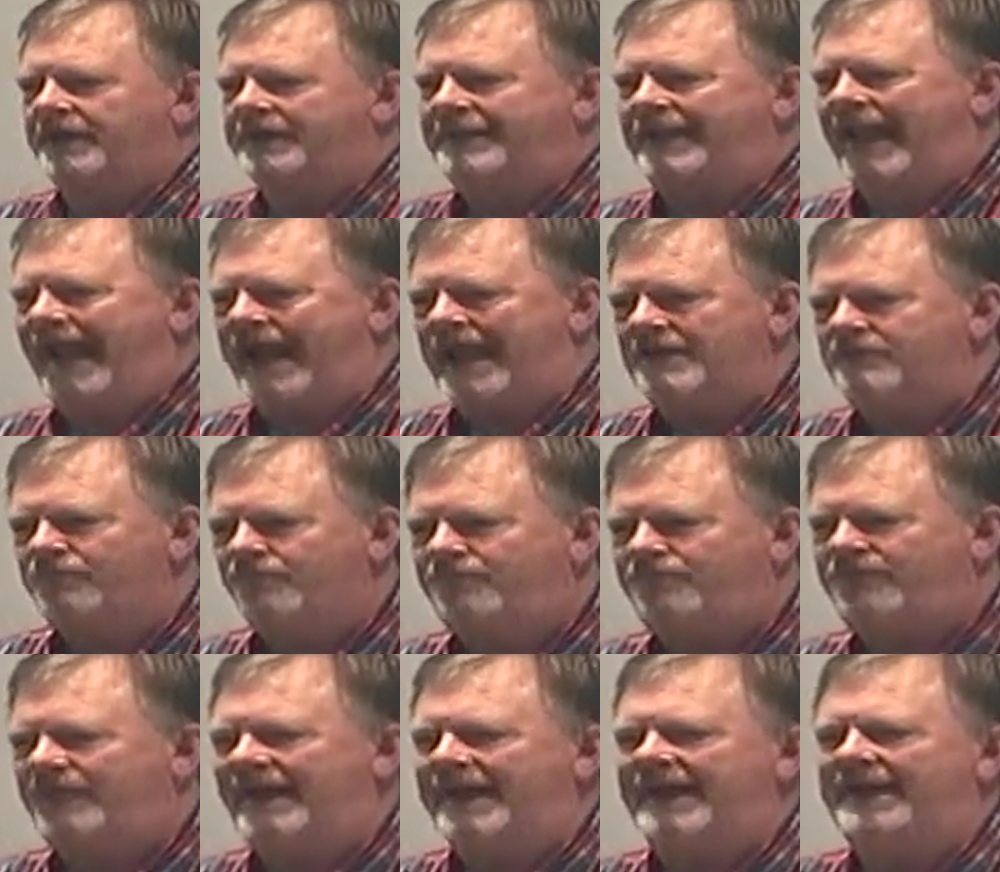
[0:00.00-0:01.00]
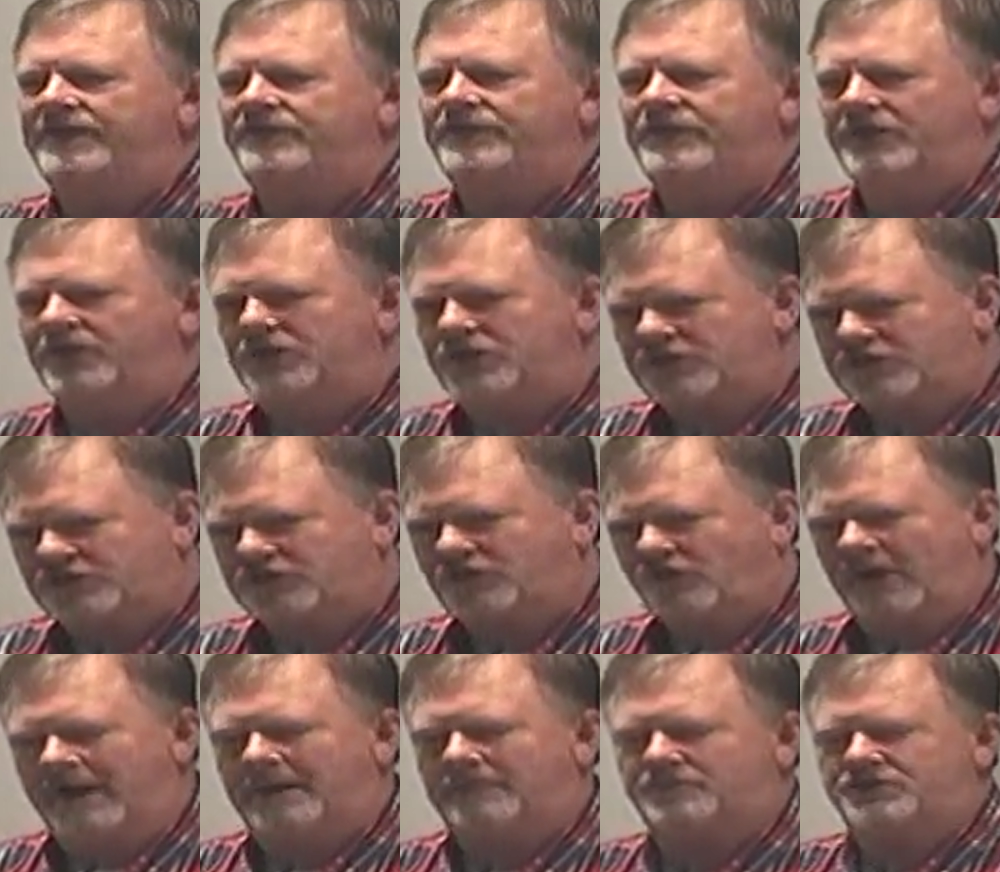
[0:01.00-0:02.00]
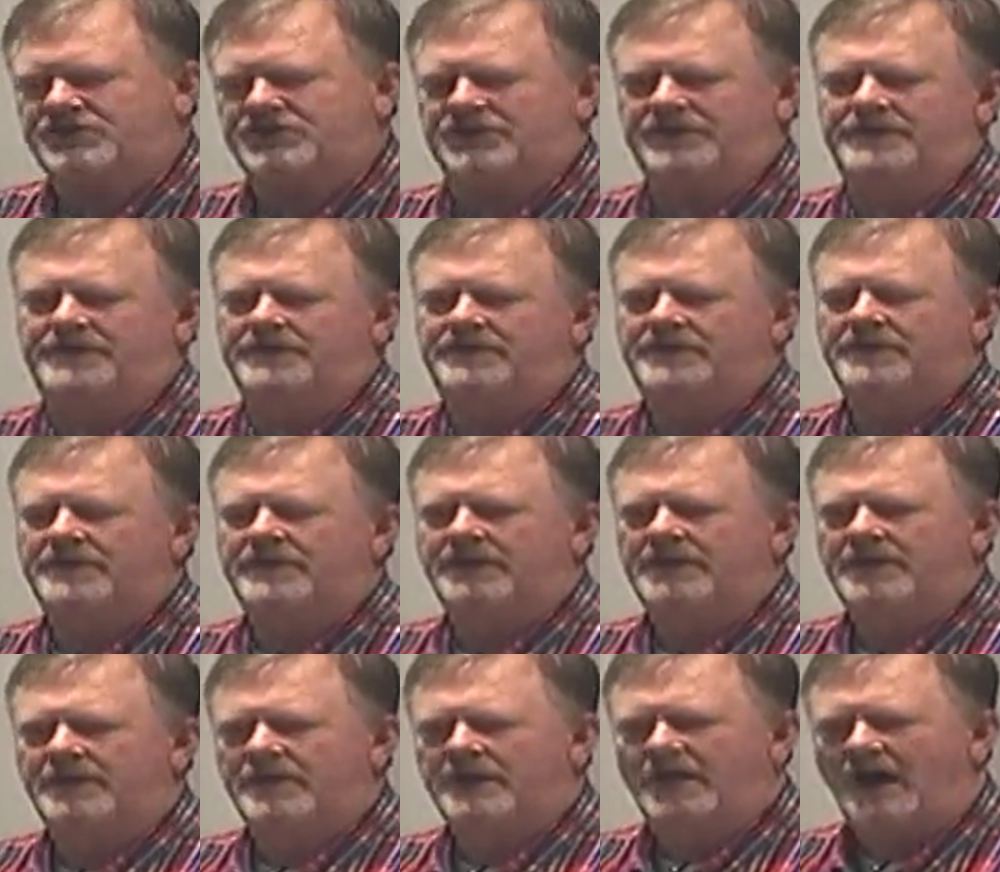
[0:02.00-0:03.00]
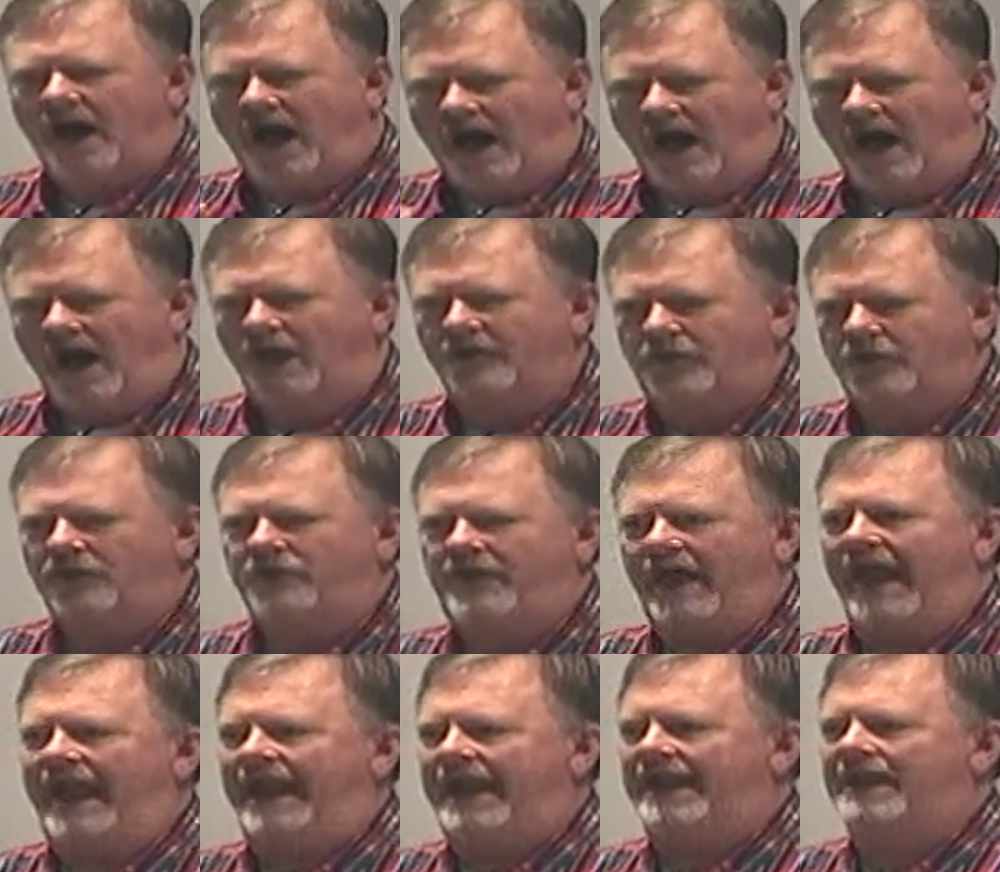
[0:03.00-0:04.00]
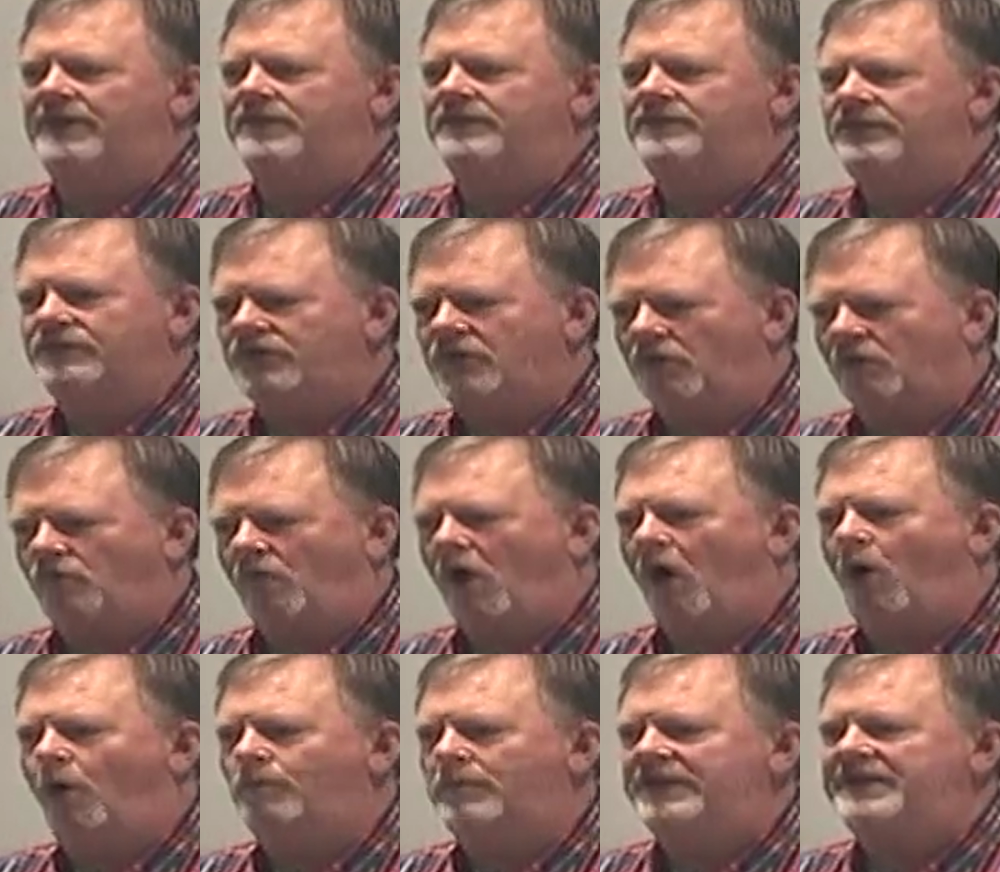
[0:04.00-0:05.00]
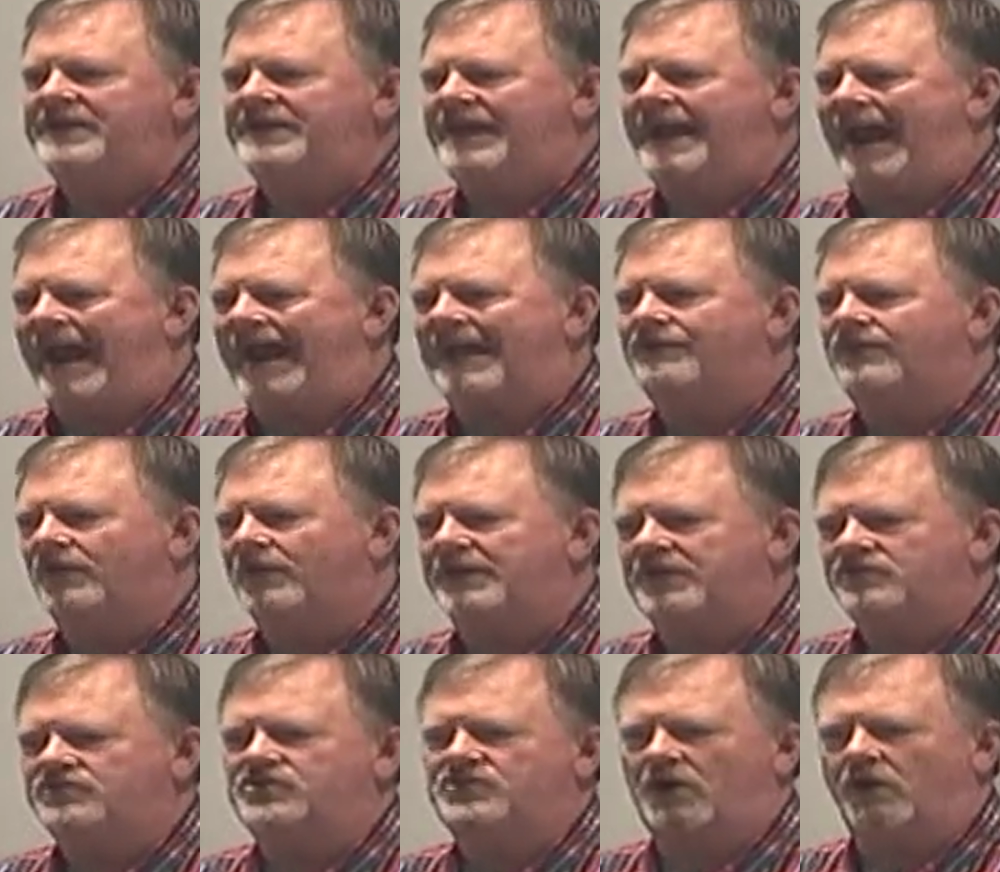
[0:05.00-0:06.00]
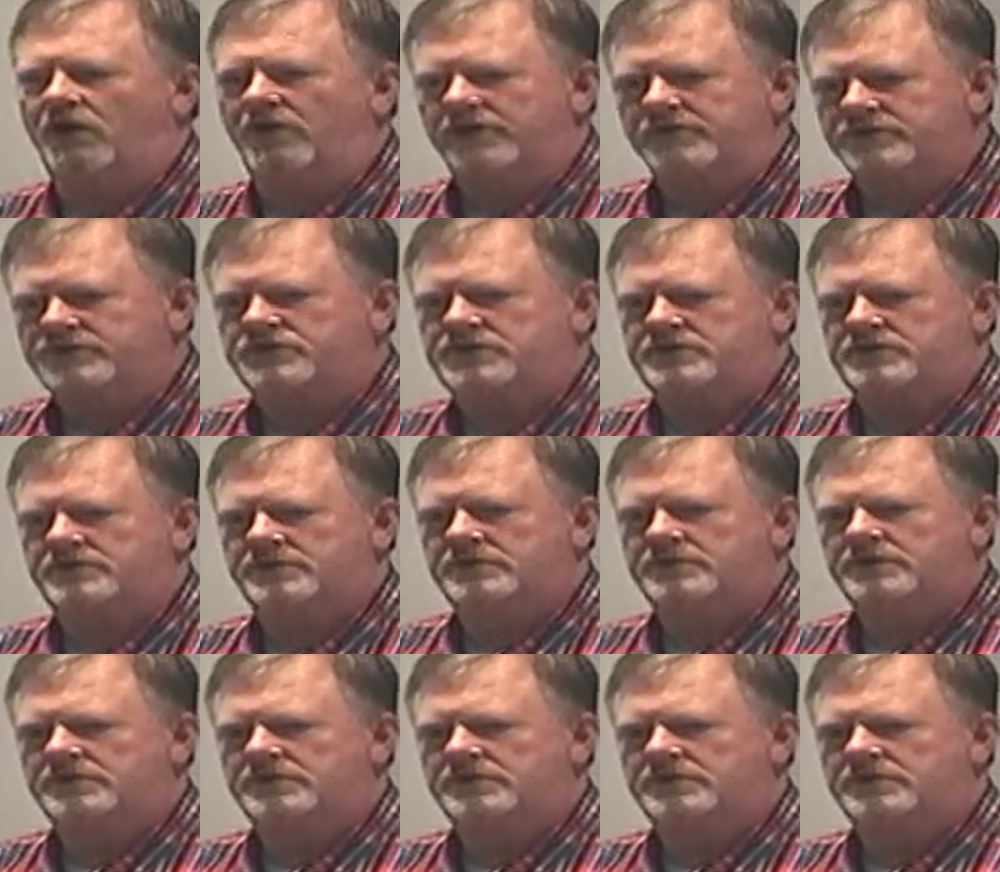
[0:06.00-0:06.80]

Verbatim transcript: can fit the description other than the Roman Catholic Church